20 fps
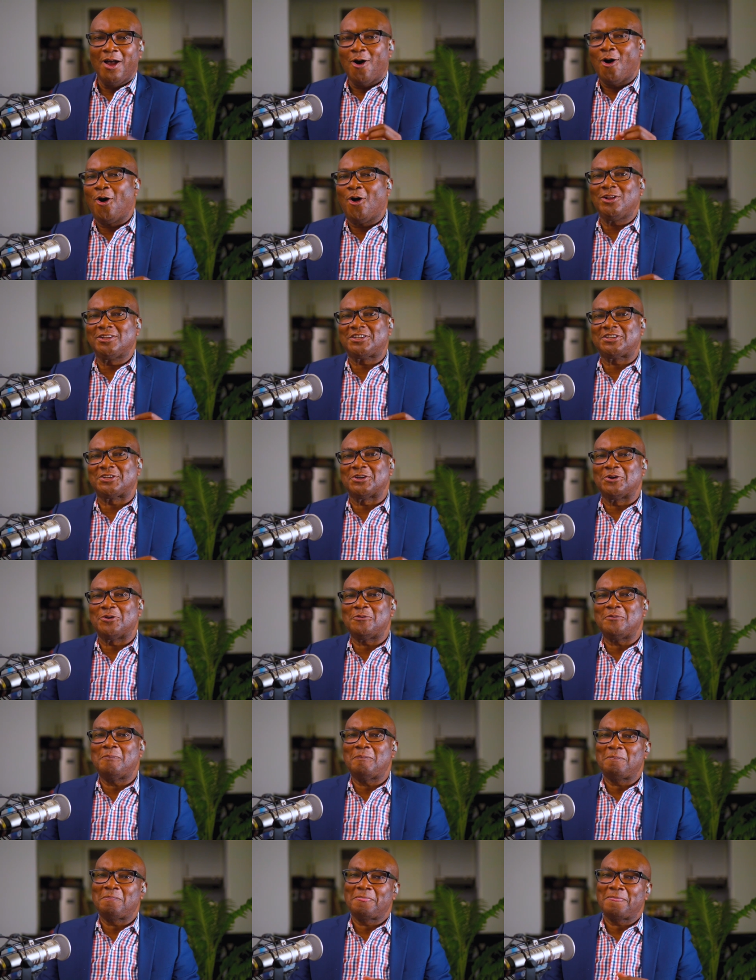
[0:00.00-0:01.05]
Also,
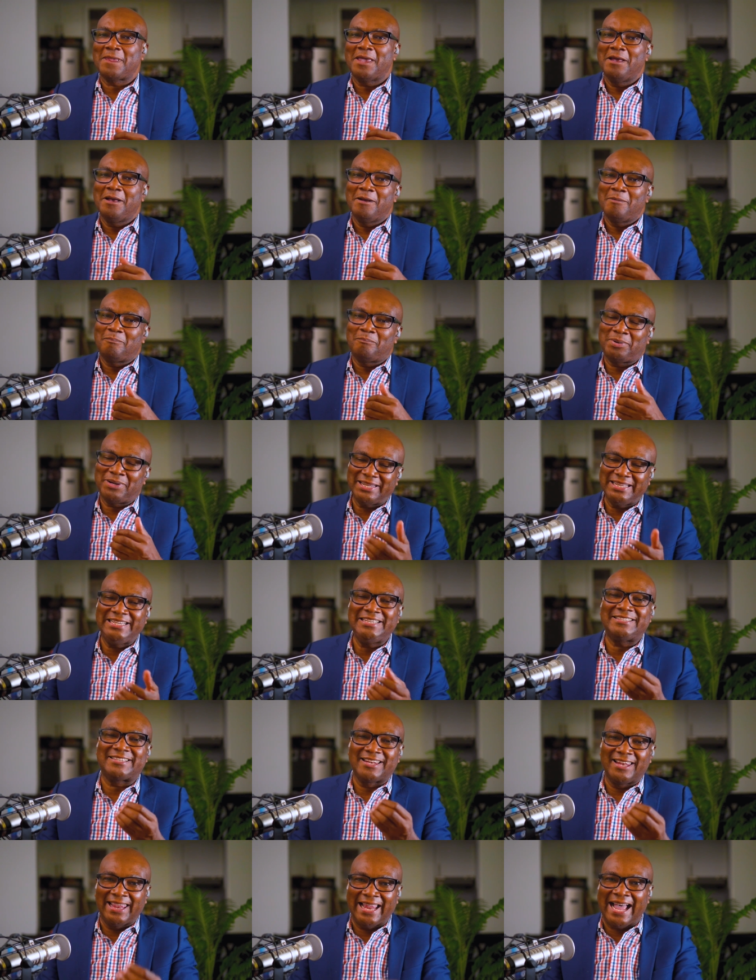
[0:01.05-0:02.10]

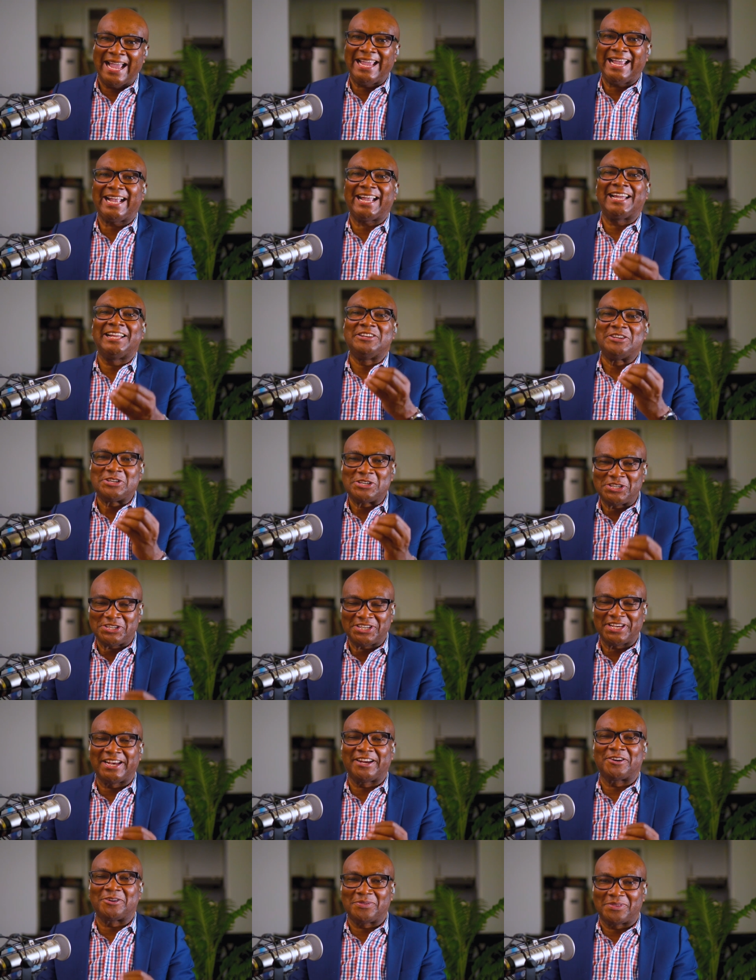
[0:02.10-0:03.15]
please like and
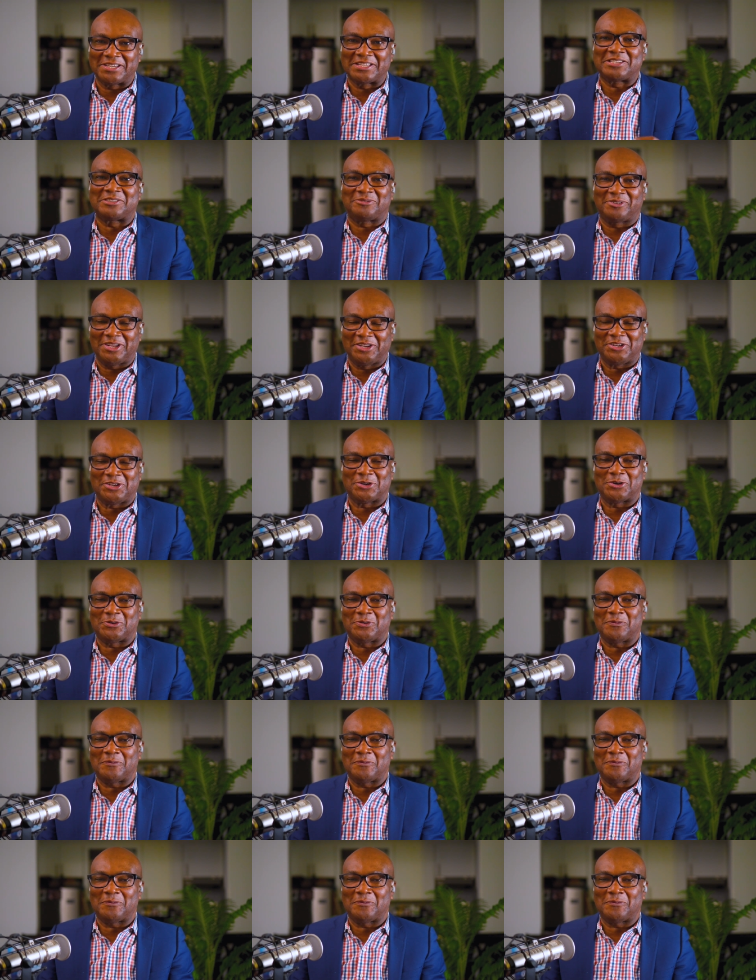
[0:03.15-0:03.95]
share this video.